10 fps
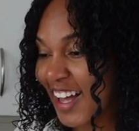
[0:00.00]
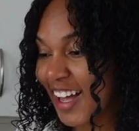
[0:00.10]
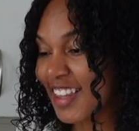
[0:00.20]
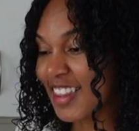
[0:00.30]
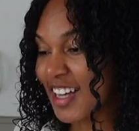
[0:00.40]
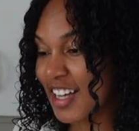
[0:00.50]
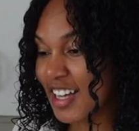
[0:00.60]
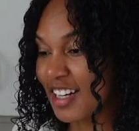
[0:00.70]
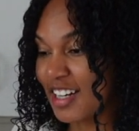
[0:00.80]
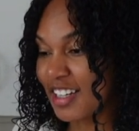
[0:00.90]
And
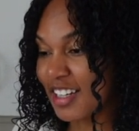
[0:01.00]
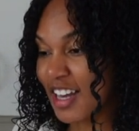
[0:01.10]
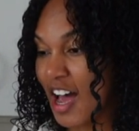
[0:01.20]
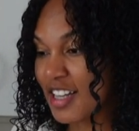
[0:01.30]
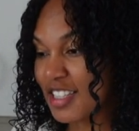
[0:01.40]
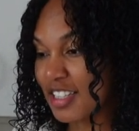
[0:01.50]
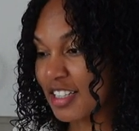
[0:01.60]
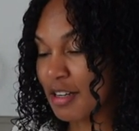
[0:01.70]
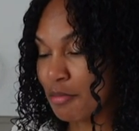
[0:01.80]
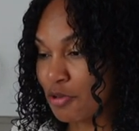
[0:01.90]
then
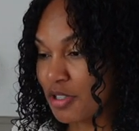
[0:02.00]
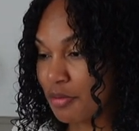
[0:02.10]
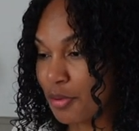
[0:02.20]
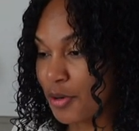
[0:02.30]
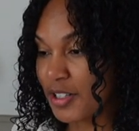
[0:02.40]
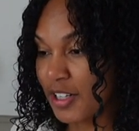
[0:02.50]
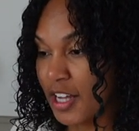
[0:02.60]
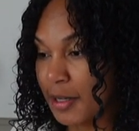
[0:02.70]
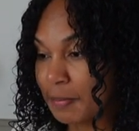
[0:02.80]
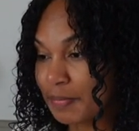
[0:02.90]
lastly, and most
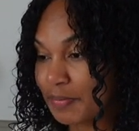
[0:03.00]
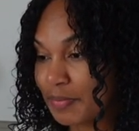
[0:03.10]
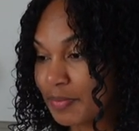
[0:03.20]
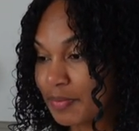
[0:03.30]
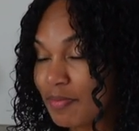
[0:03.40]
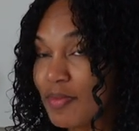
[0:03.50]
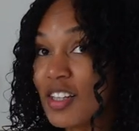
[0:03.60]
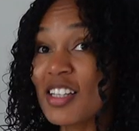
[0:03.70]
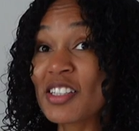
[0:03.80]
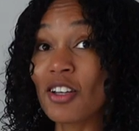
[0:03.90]
importantly,
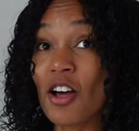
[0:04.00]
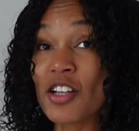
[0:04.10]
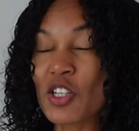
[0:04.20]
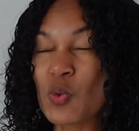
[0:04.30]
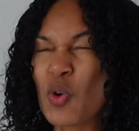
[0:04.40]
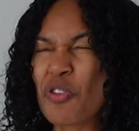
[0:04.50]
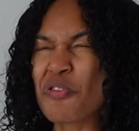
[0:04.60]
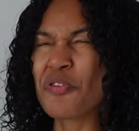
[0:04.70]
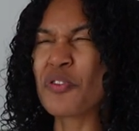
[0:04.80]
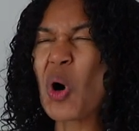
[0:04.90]
his closets were
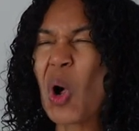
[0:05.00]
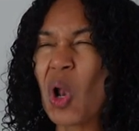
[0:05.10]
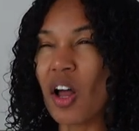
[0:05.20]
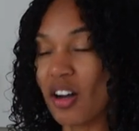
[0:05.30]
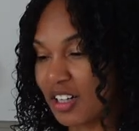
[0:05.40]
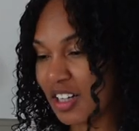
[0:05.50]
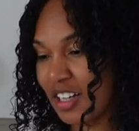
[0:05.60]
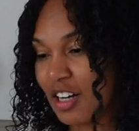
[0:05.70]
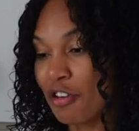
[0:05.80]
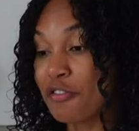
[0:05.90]
full.
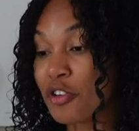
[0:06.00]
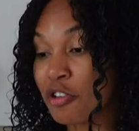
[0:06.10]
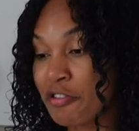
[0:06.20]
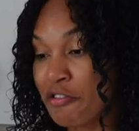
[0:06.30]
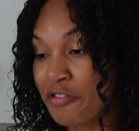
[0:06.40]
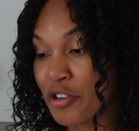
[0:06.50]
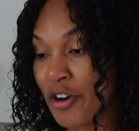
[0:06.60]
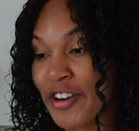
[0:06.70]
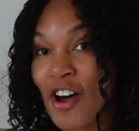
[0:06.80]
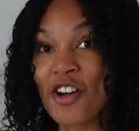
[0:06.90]

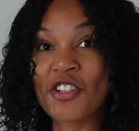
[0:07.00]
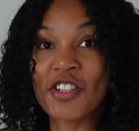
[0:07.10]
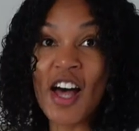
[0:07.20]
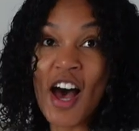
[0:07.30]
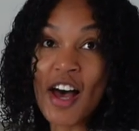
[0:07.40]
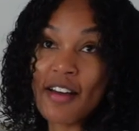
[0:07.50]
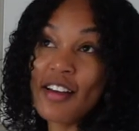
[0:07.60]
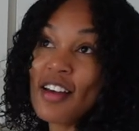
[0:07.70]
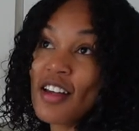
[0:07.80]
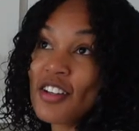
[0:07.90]
And not just that,
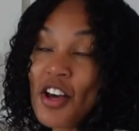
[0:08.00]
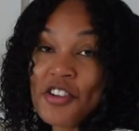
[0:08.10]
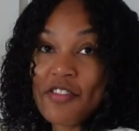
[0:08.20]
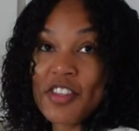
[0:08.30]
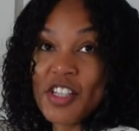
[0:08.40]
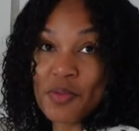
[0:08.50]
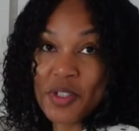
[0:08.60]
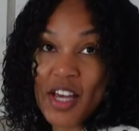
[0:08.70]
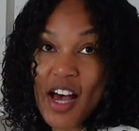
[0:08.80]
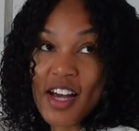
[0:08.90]
tons of things with
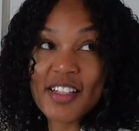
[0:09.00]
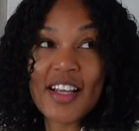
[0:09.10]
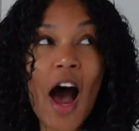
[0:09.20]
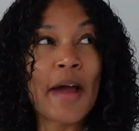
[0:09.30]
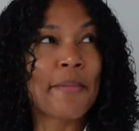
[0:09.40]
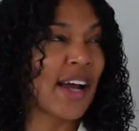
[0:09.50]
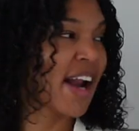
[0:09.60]
tags. I might